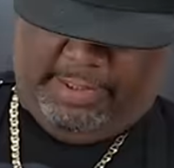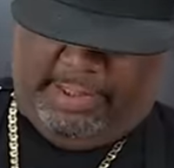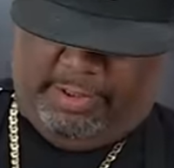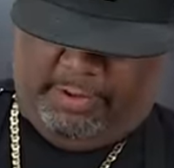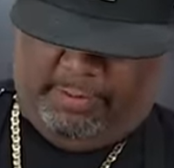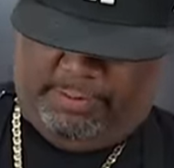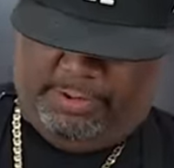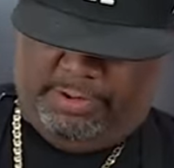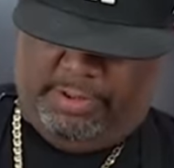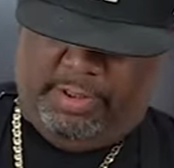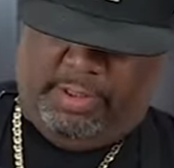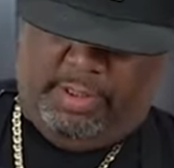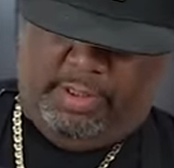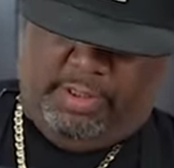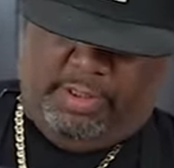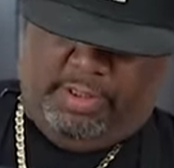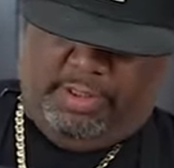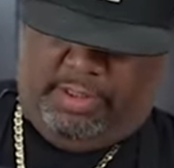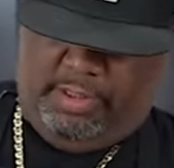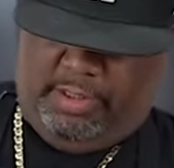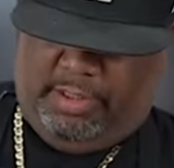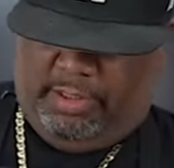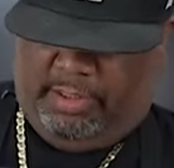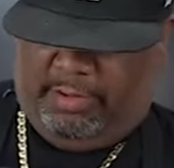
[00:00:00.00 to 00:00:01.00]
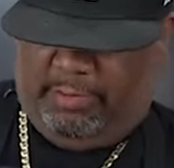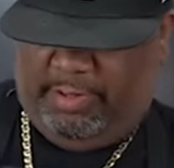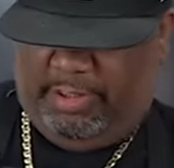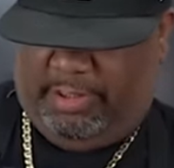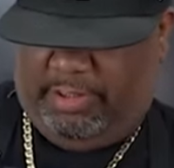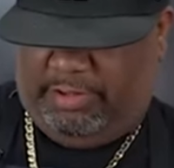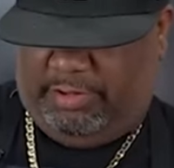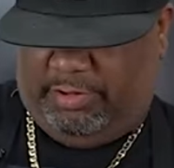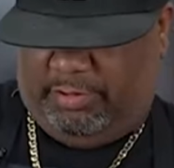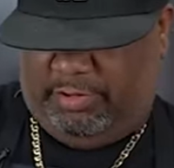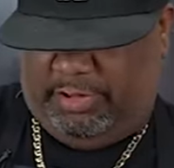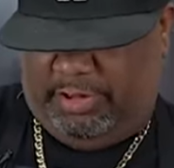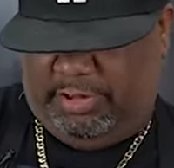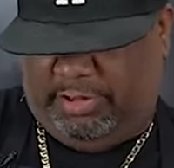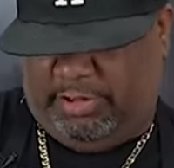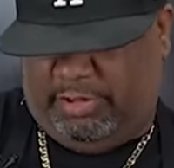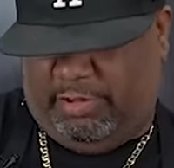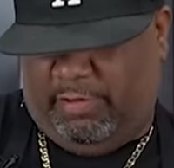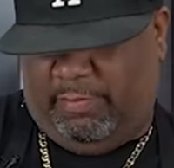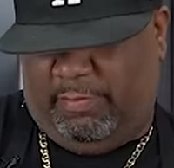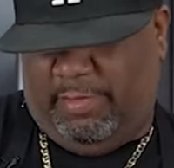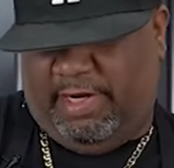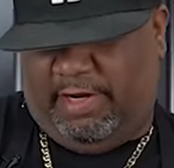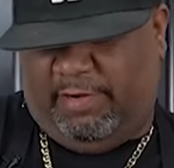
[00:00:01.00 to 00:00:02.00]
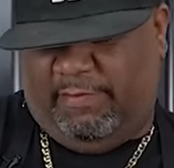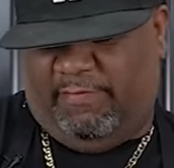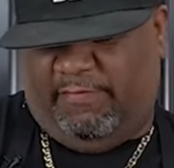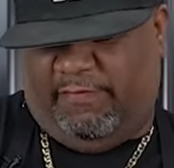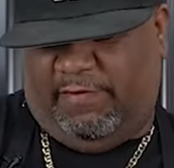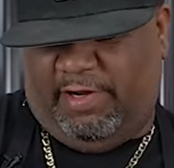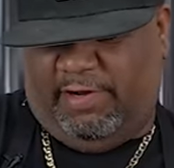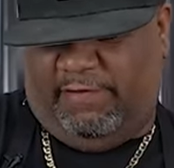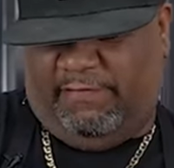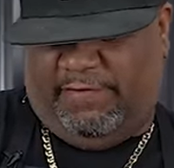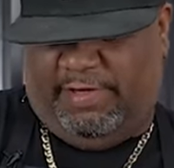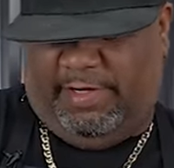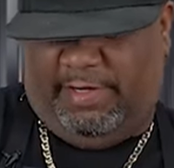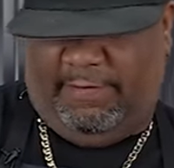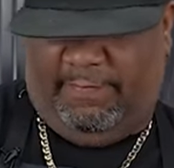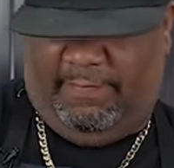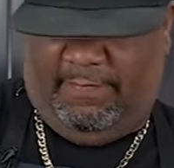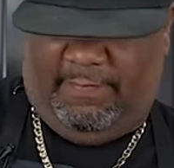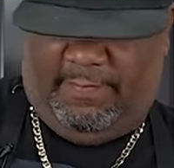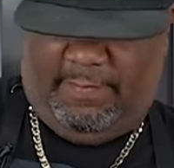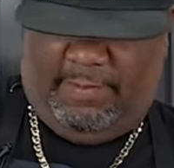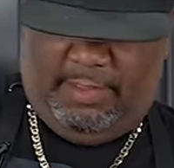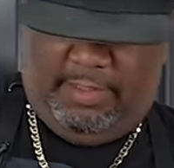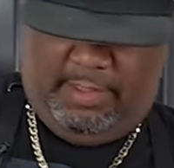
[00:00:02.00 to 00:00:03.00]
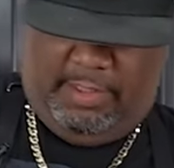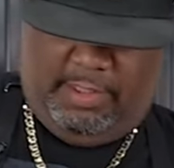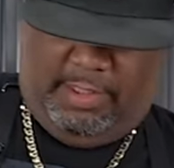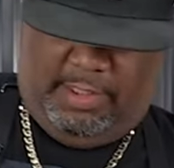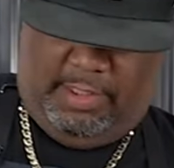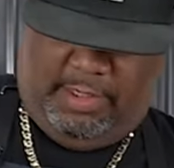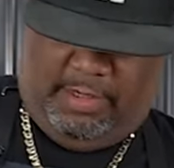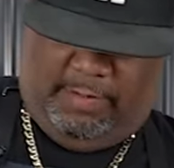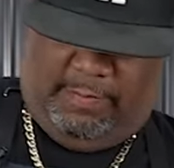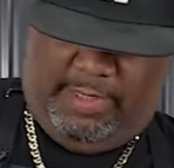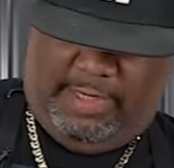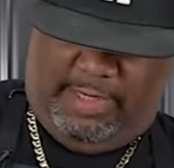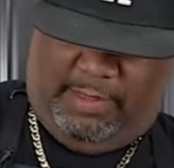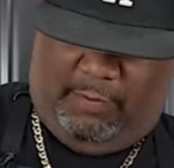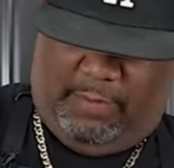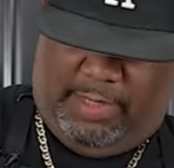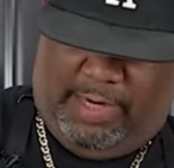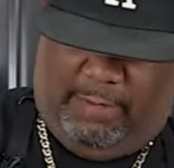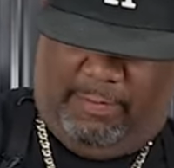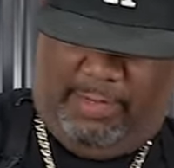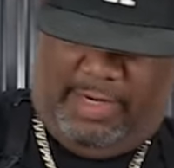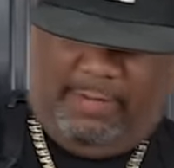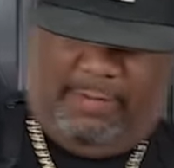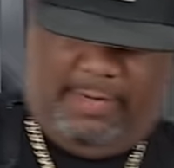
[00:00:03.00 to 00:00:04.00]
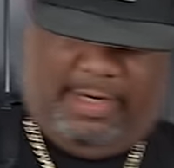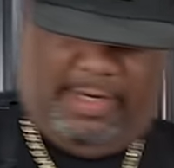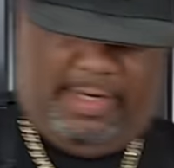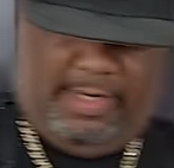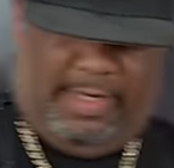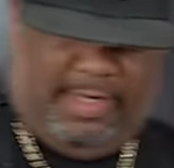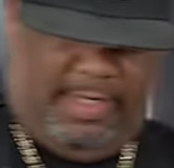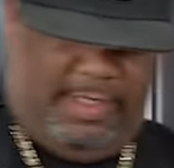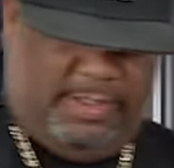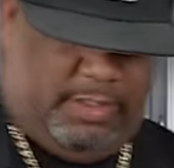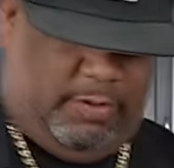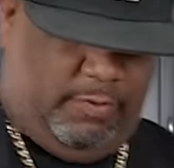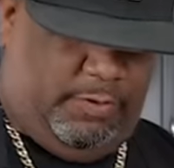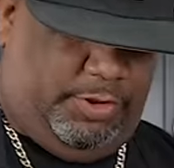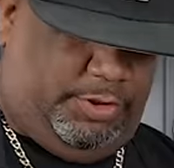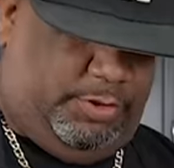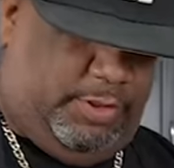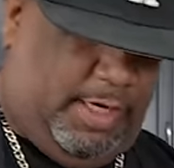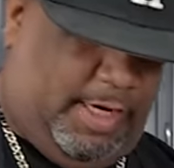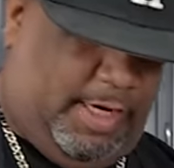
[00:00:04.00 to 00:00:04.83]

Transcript: helps. You know what I mean? So this is gonna make them fluffy. You know what I mean? And when I make my eggs, I want you